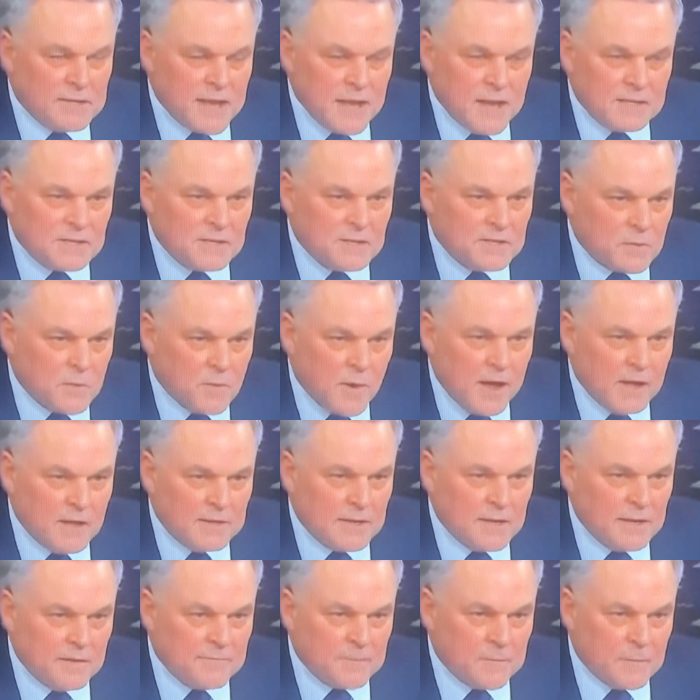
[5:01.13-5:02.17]
It takes us a
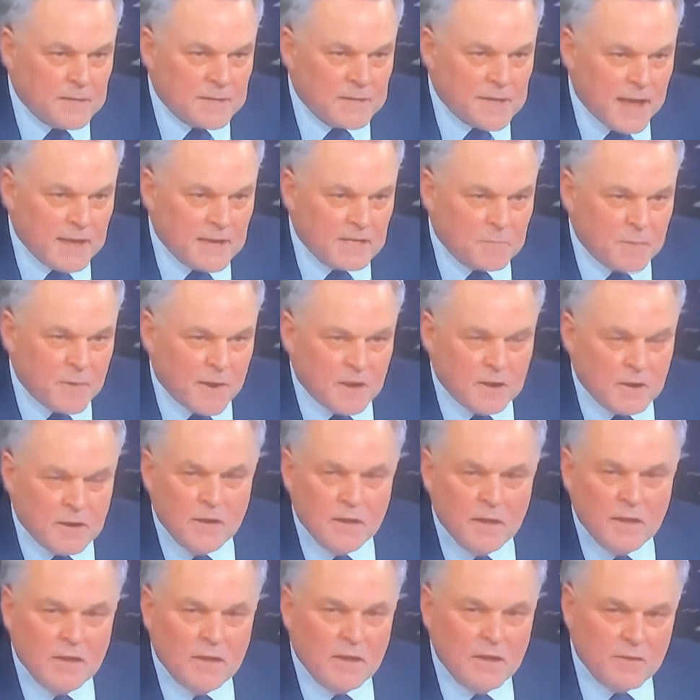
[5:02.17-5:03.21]
while to get from the
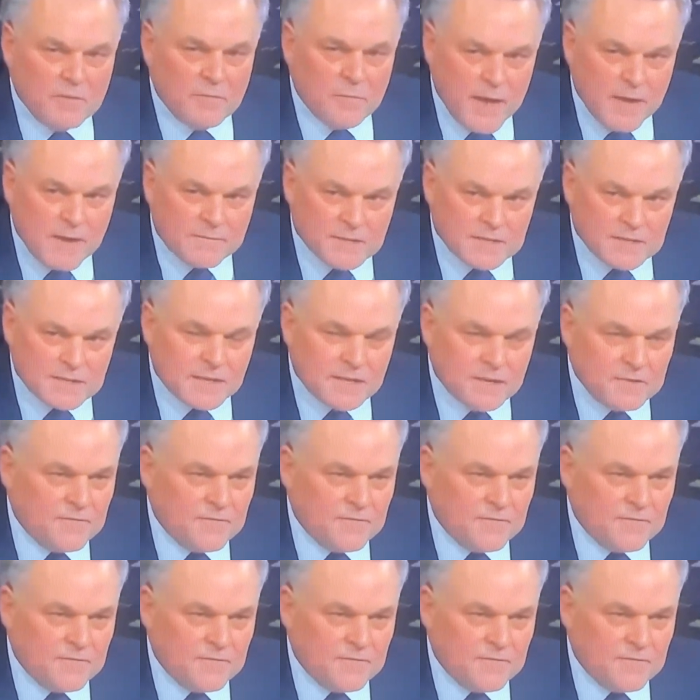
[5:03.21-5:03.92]
taxpayer. If we have to